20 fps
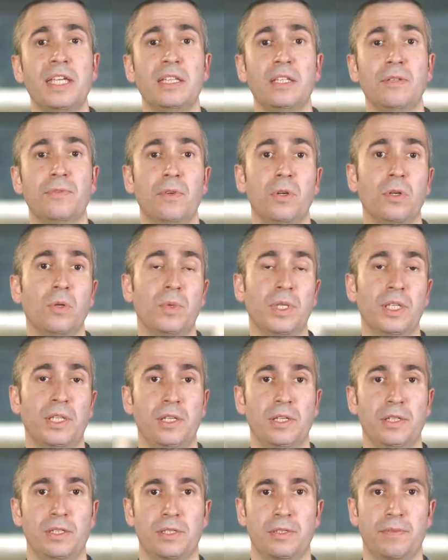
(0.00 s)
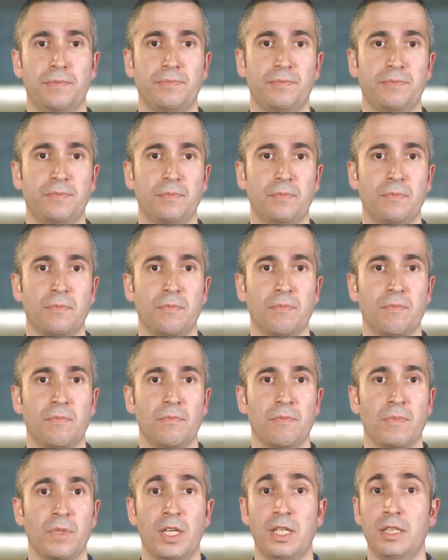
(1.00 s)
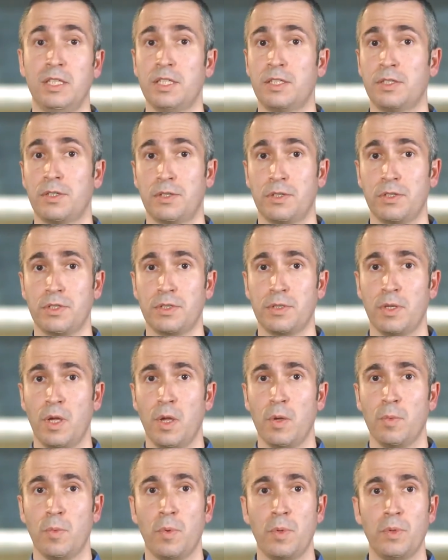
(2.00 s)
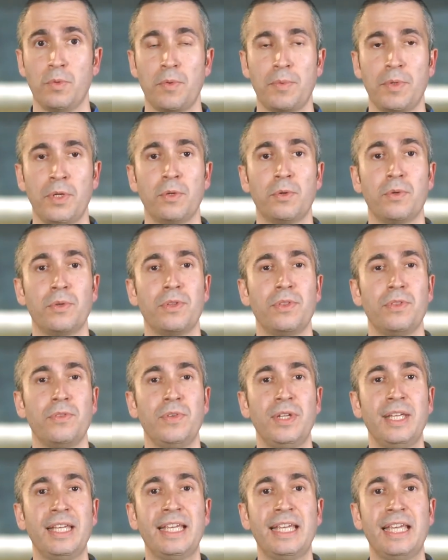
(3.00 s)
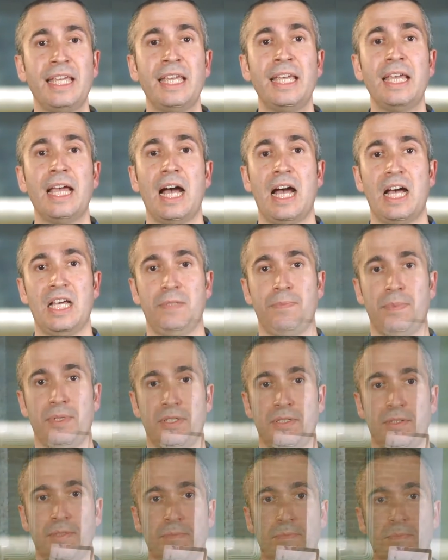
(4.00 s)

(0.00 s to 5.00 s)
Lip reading: in the following years. In this course, we will review three key aspects.